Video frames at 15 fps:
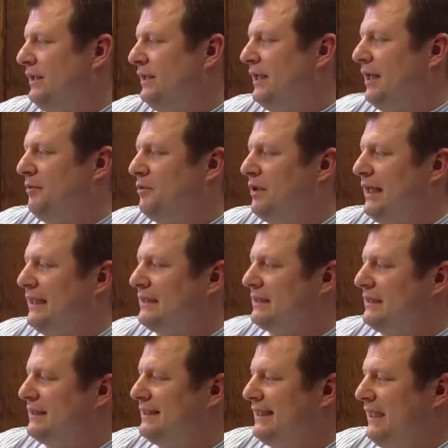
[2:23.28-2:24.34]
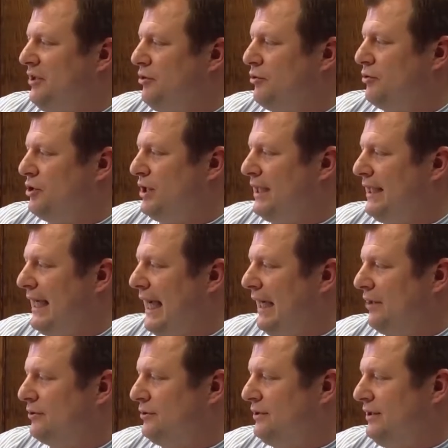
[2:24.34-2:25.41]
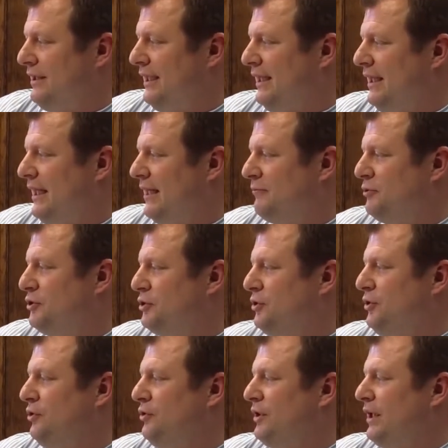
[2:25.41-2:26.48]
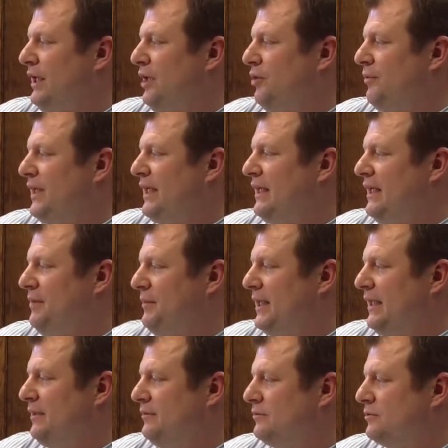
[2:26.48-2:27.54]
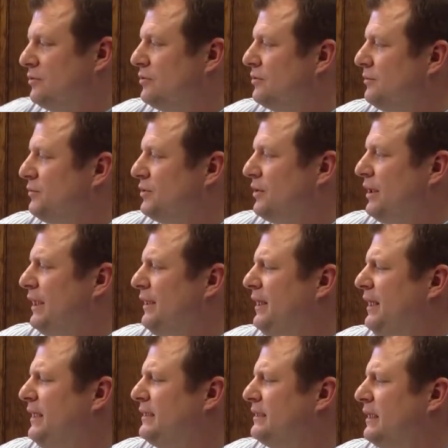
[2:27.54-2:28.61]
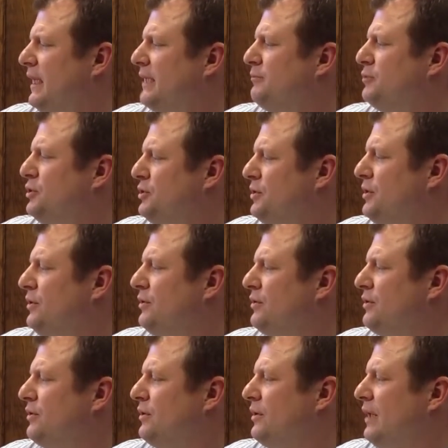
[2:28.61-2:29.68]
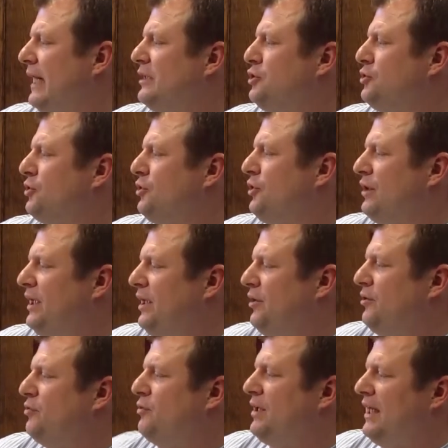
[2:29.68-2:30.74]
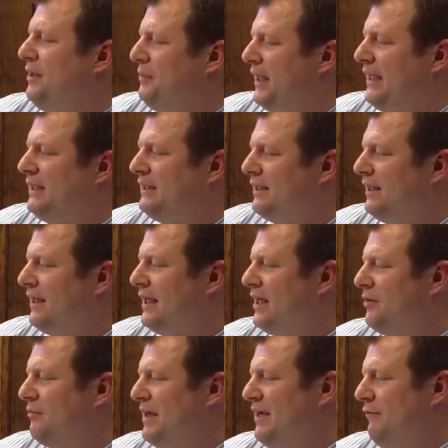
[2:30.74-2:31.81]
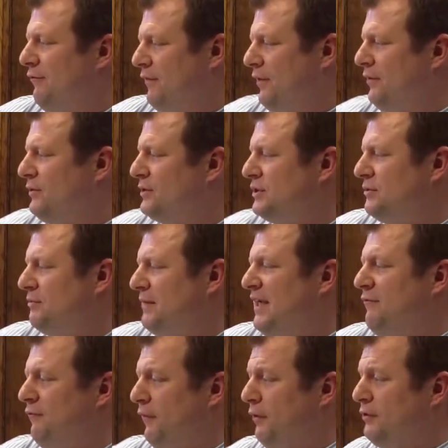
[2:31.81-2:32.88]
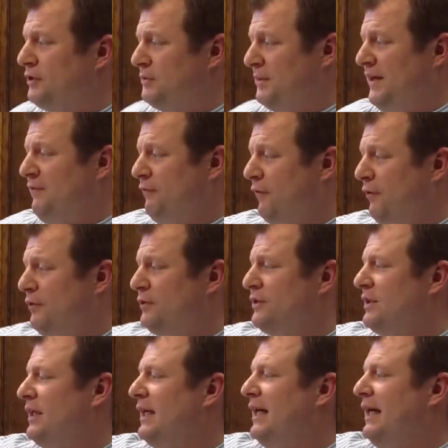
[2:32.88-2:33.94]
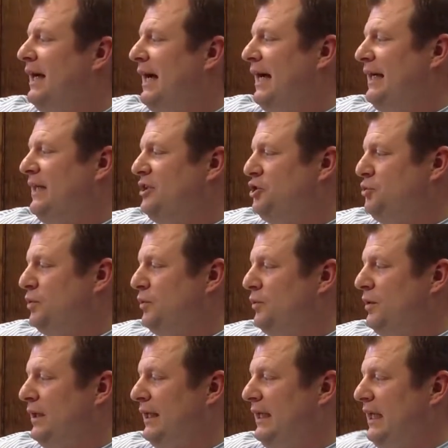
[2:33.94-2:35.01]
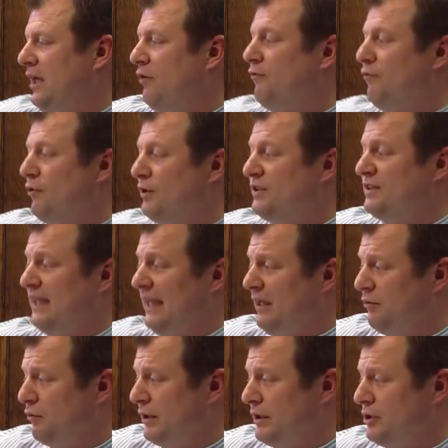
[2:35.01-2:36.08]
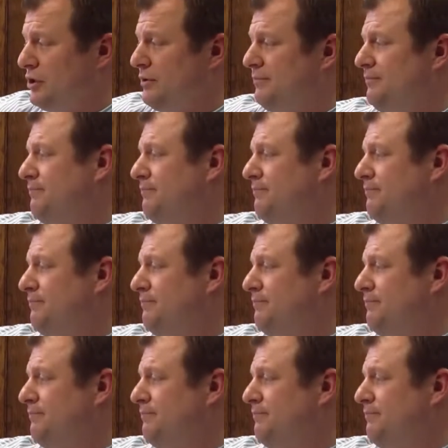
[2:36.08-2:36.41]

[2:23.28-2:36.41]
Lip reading: "I'm glad to see you," she cackled. "I'm sure you could hear me coming." I think he said, I sure could hear you coming. Me first, me first, me first. I guess you would really care for a sandwich."